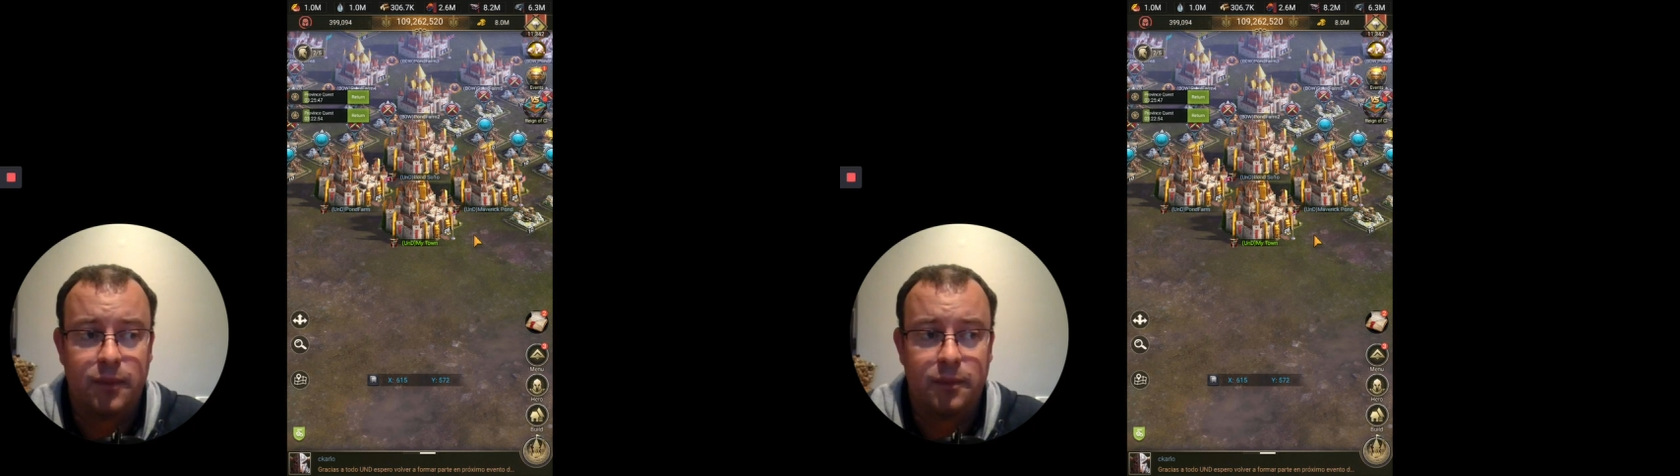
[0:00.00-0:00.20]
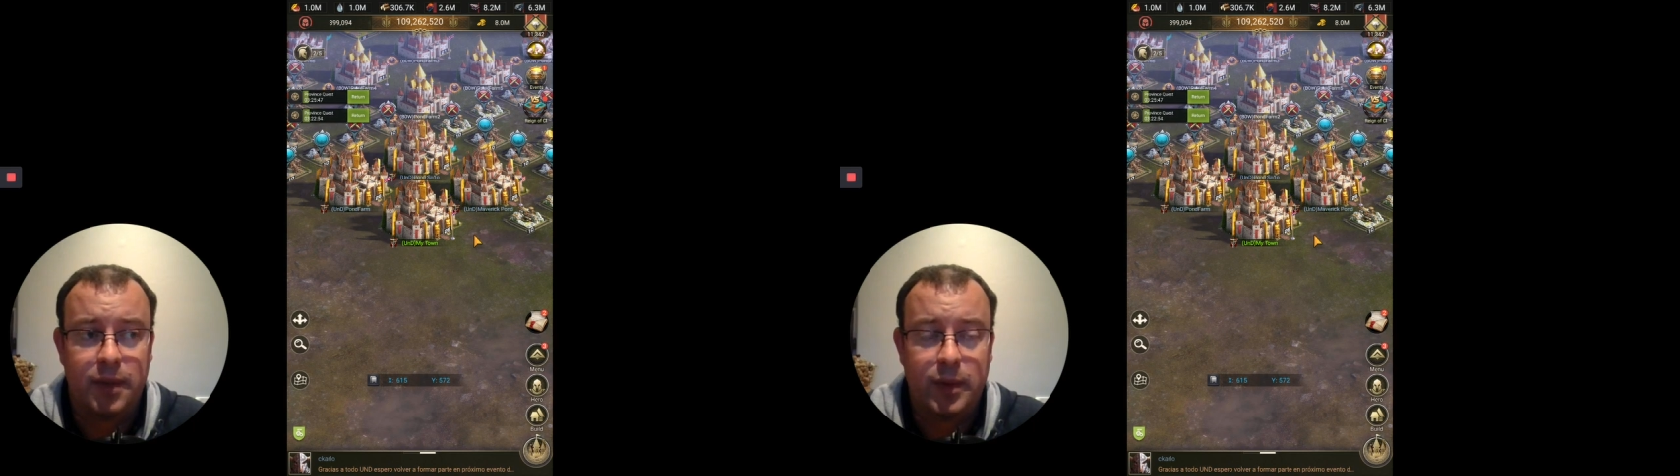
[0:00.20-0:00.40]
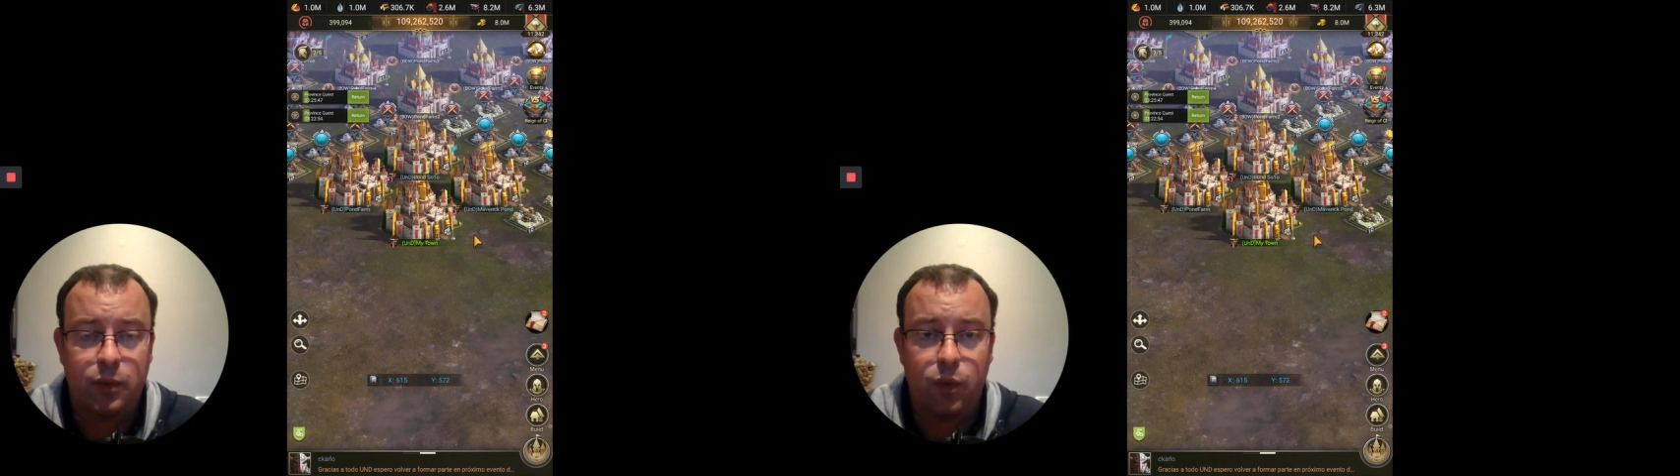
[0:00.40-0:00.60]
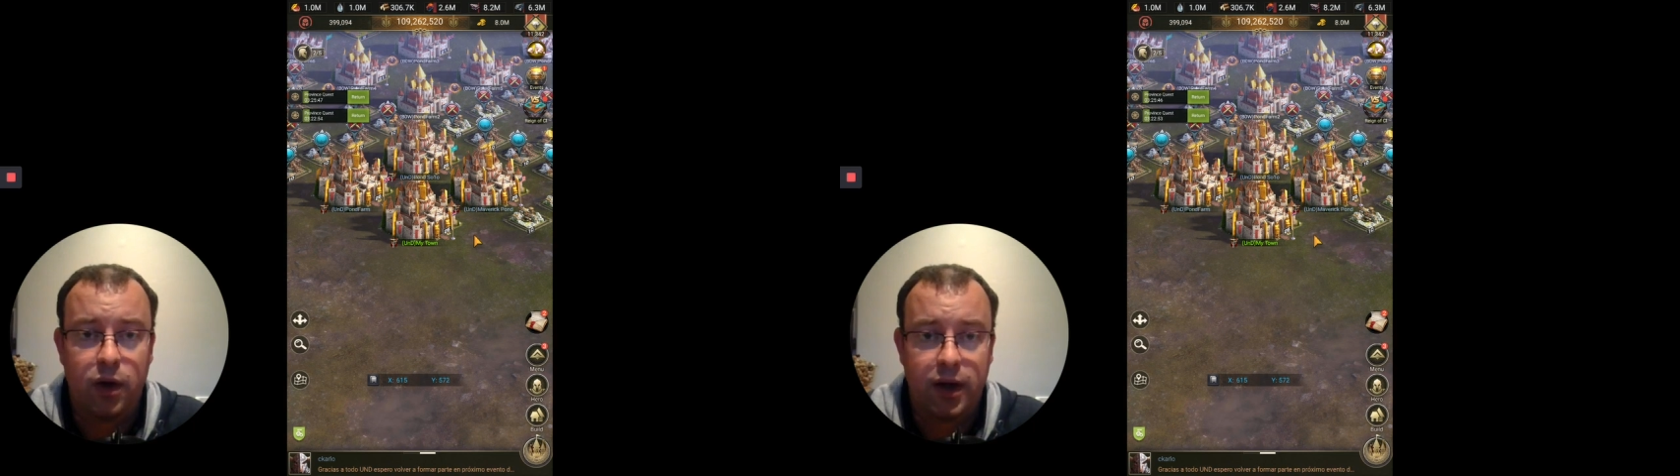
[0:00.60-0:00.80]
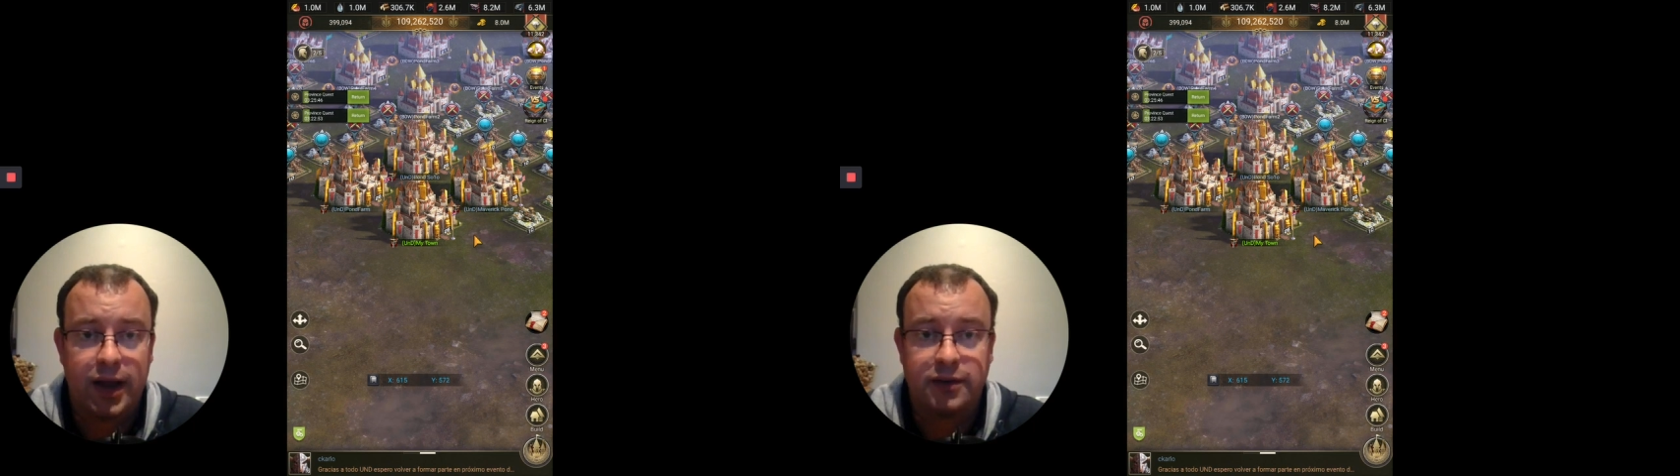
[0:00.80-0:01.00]
maybe work,
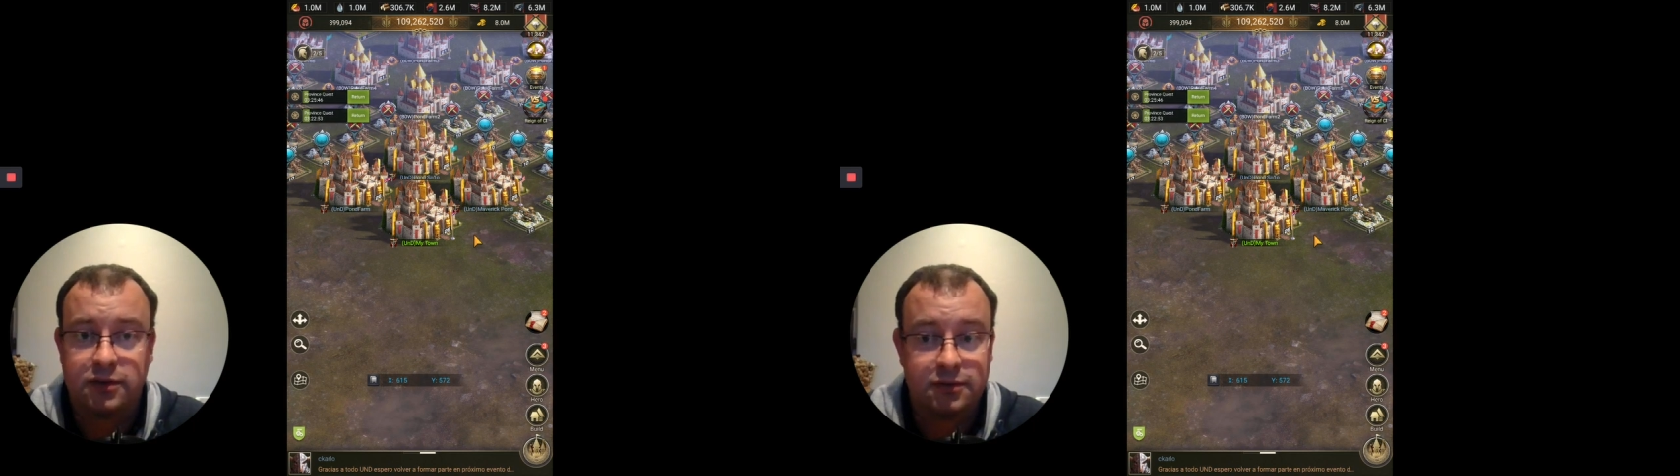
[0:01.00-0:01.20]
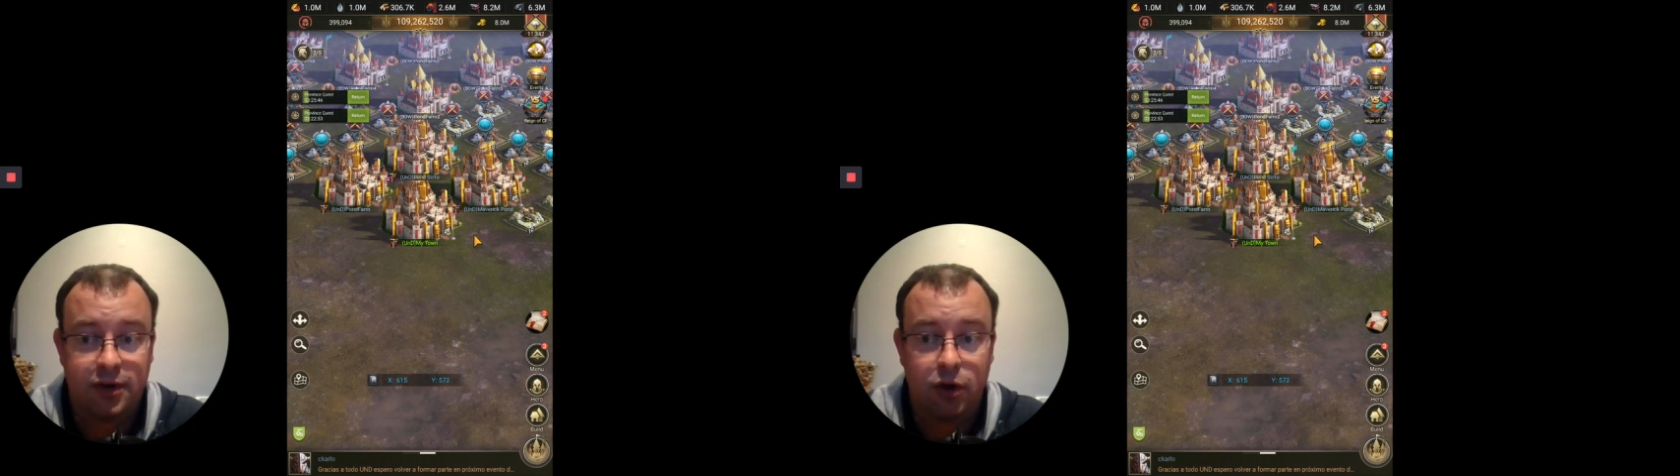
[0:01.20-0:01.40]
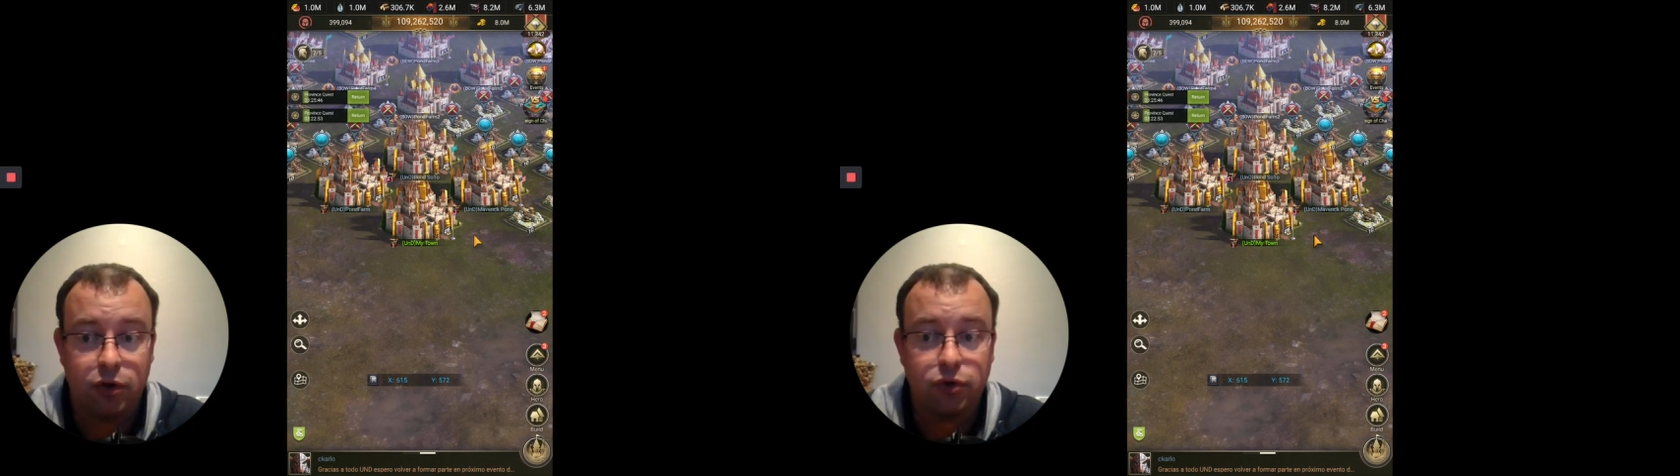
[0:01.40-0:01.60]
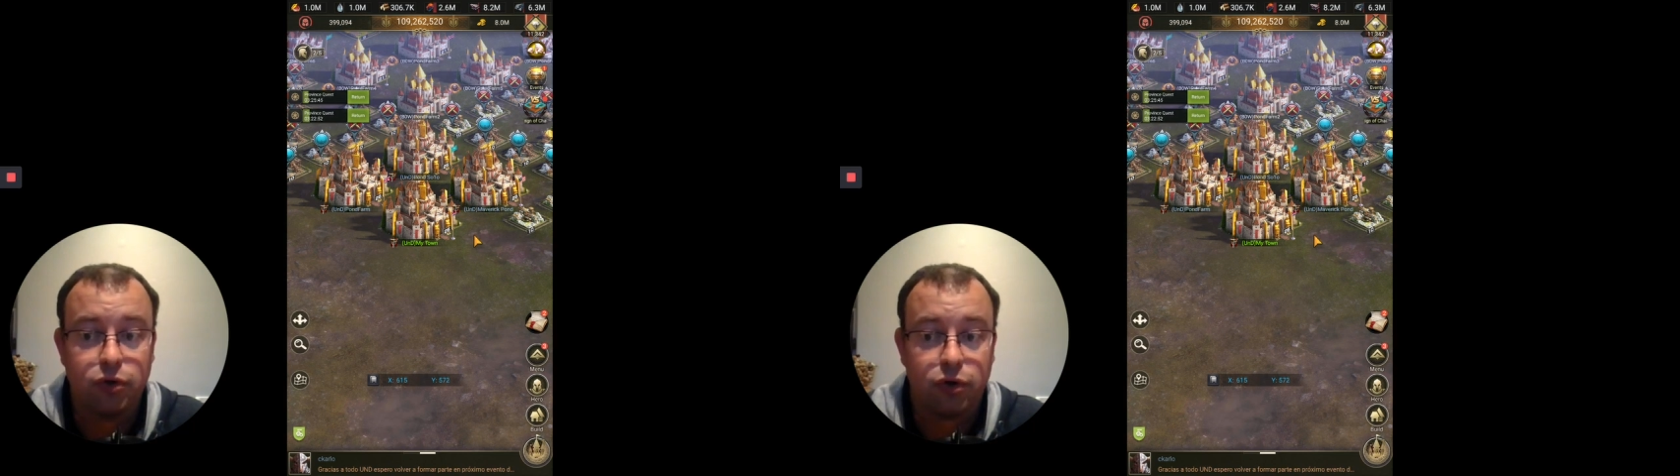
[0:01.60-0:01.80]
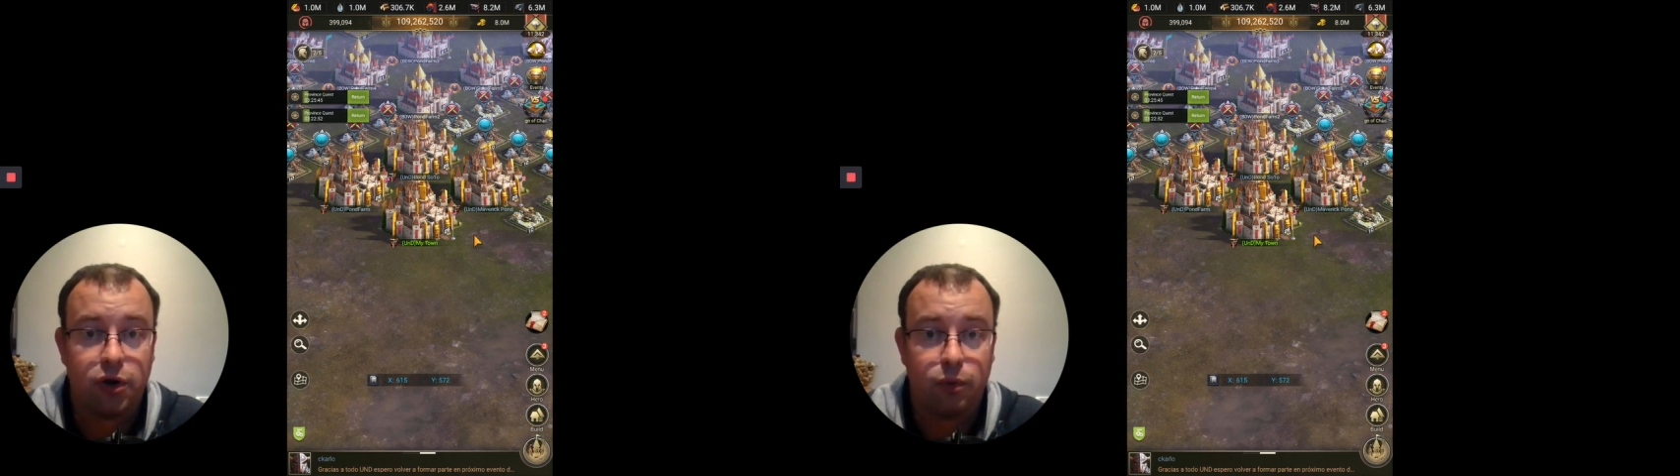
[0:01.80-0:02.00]
and you know who you're
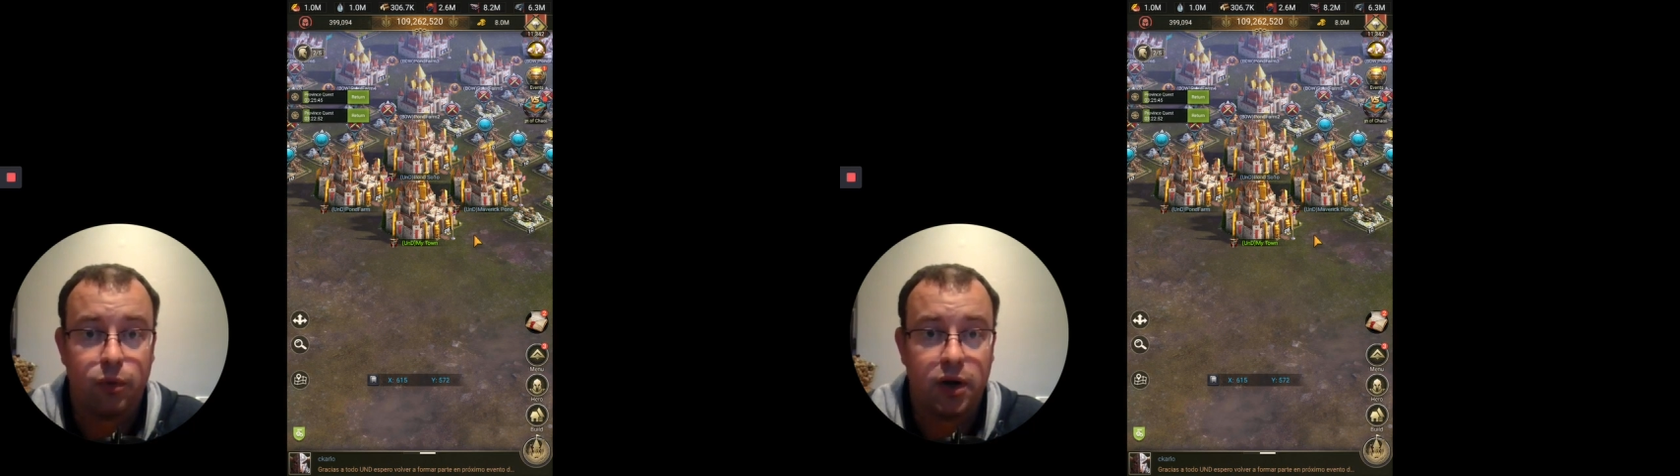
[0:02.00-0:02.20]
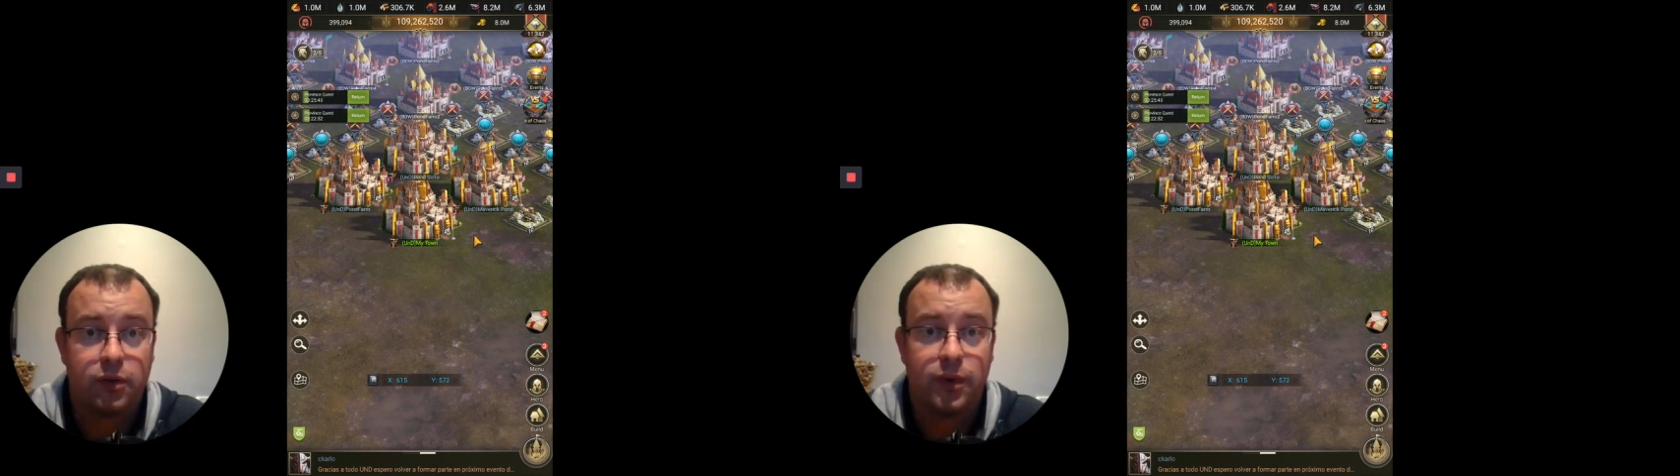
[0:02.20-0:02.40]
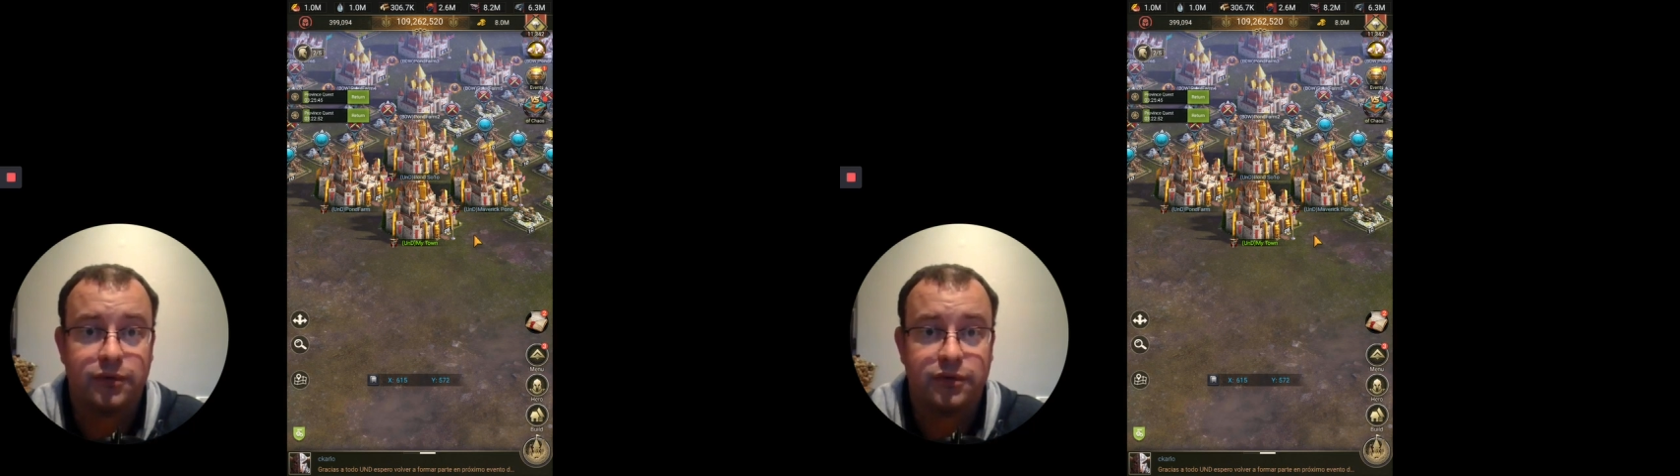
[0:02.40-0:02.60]
going to work with.